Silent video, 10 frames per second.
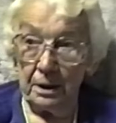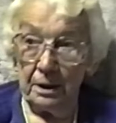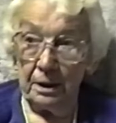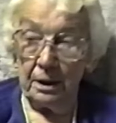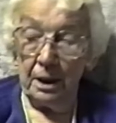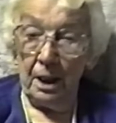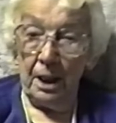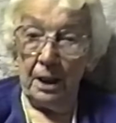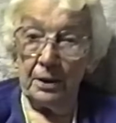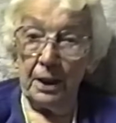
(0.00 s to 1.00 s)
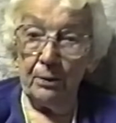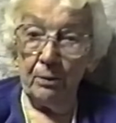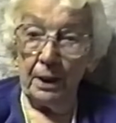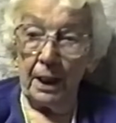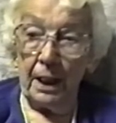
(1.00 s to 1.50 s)
And then
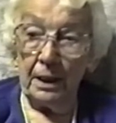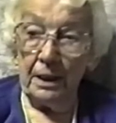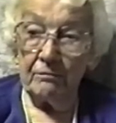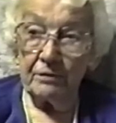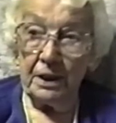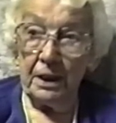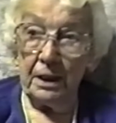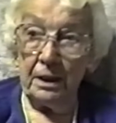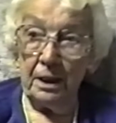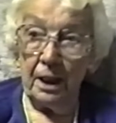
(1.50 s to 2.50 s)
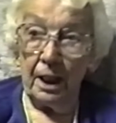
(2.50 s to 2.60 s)
when I left it,